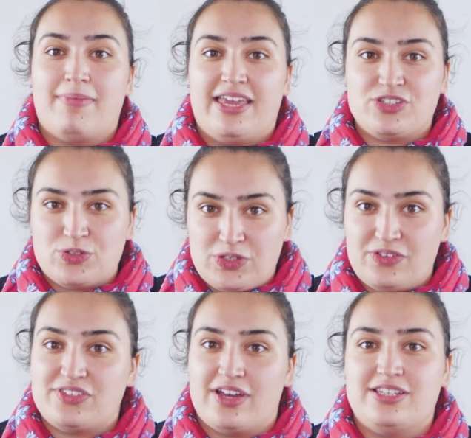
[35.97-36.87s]
make sure
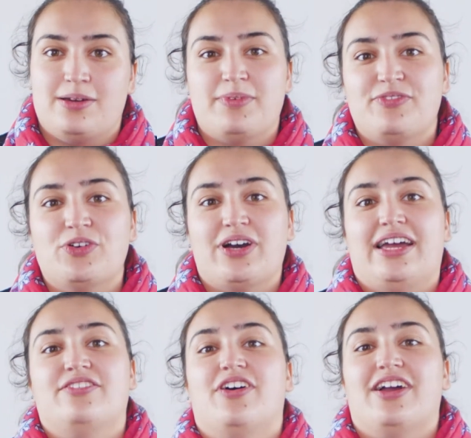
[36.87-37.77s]
you've signed up
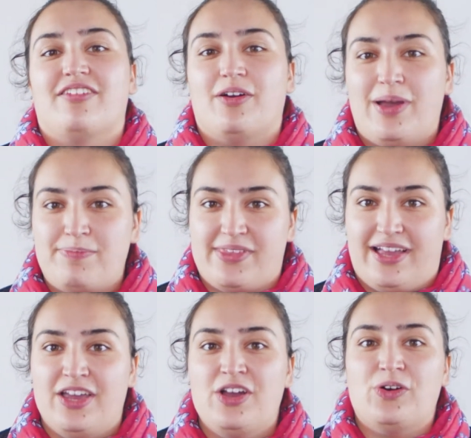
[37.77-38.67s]
beforehand via our website